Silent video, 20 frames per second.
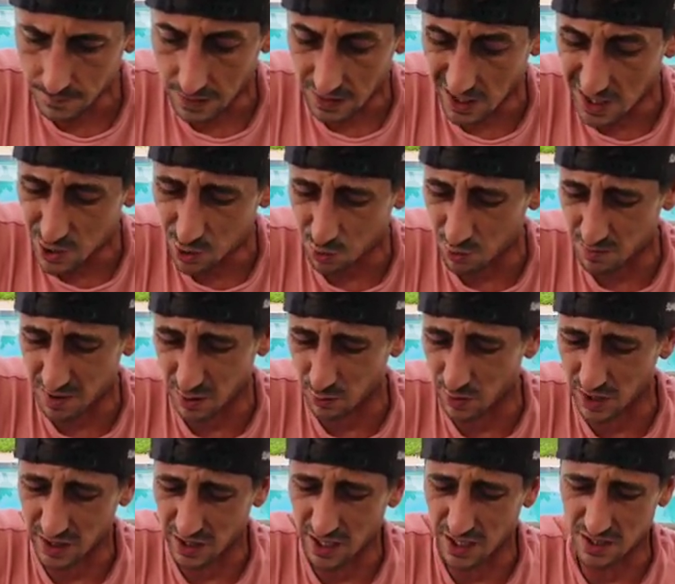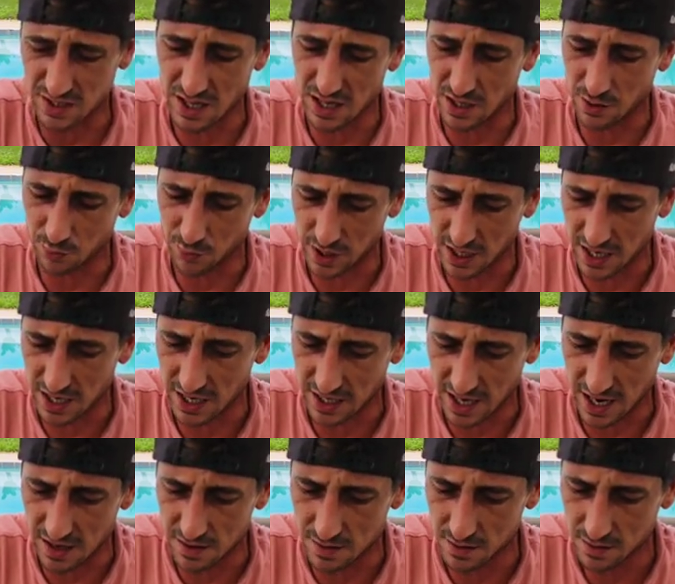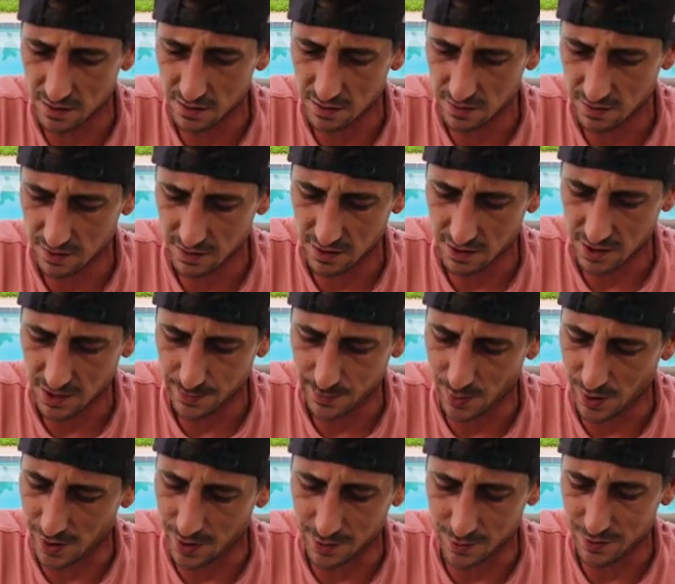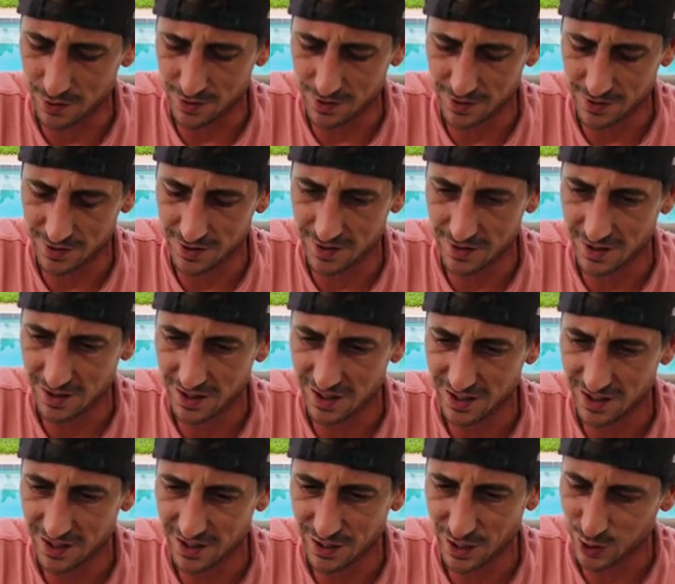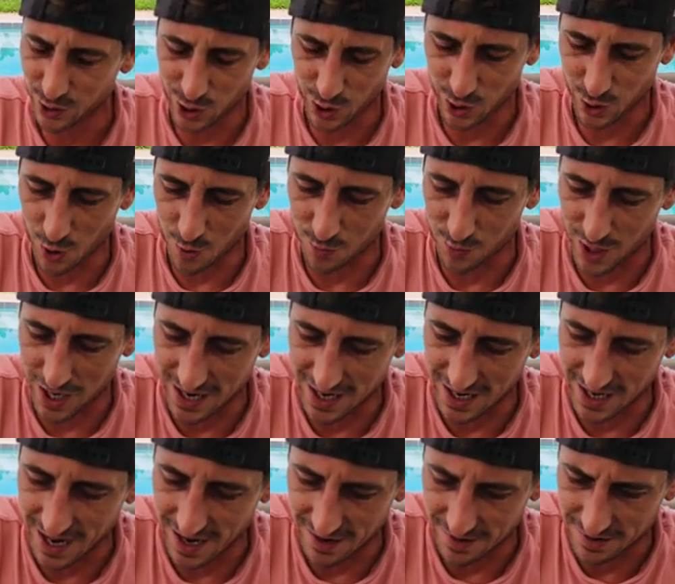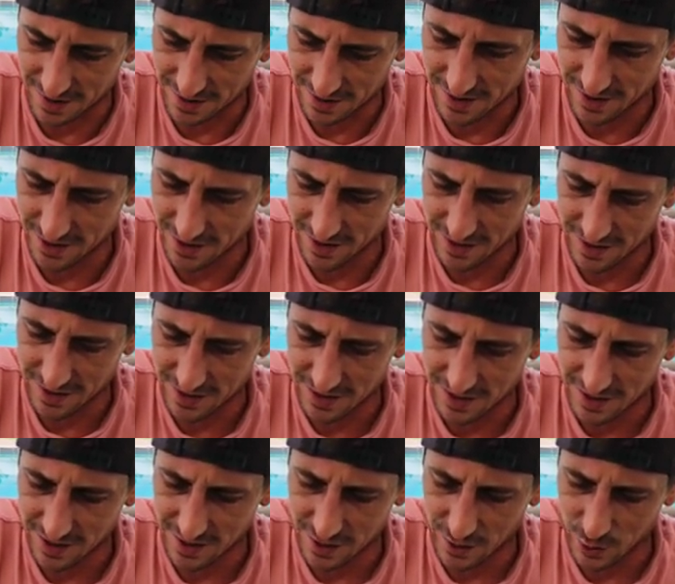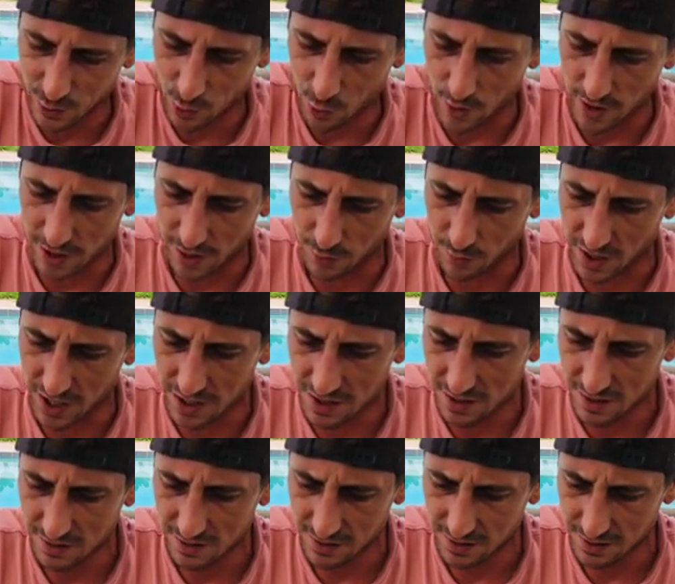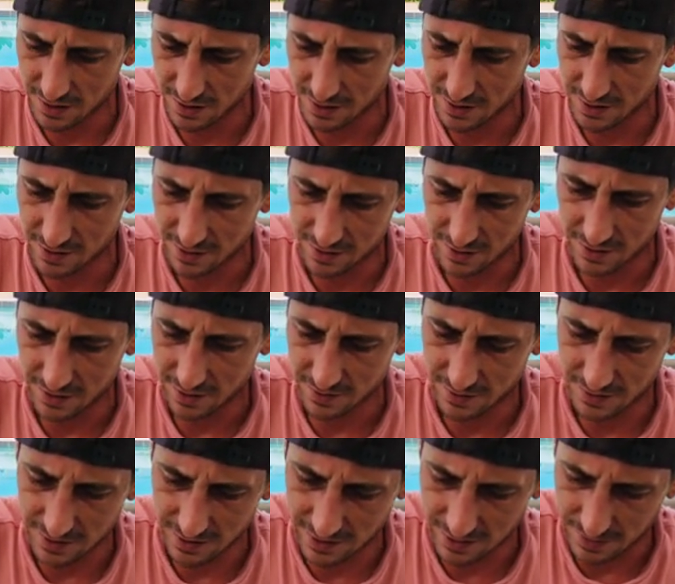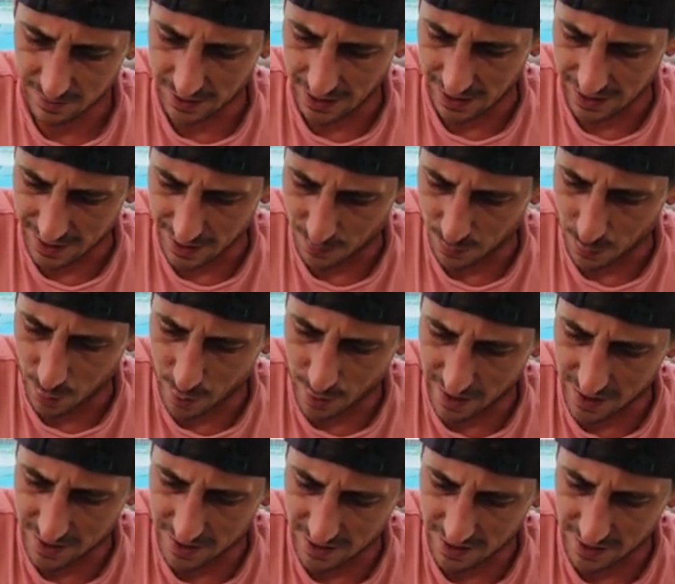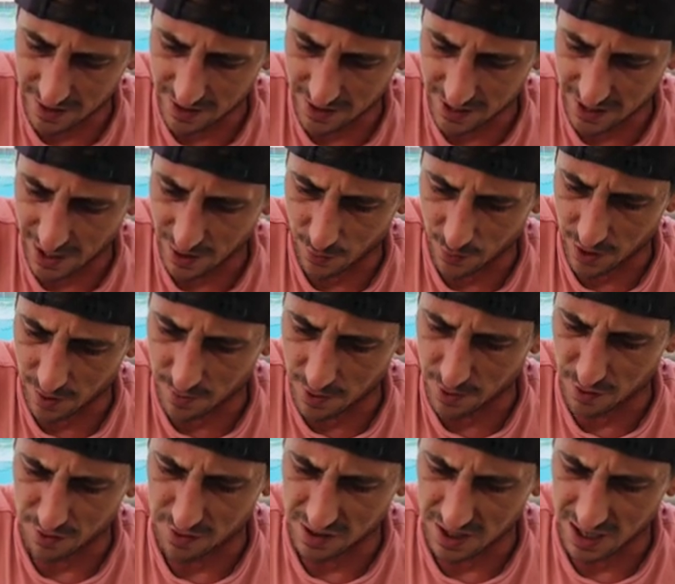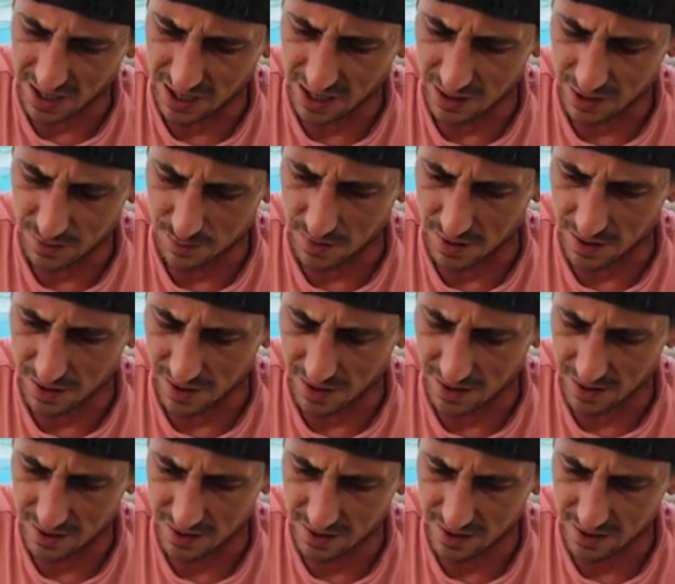This would be really insane if we hit again. But let's just hope we hit again. 23. And at some point, you know, he can't win them all the tickets, but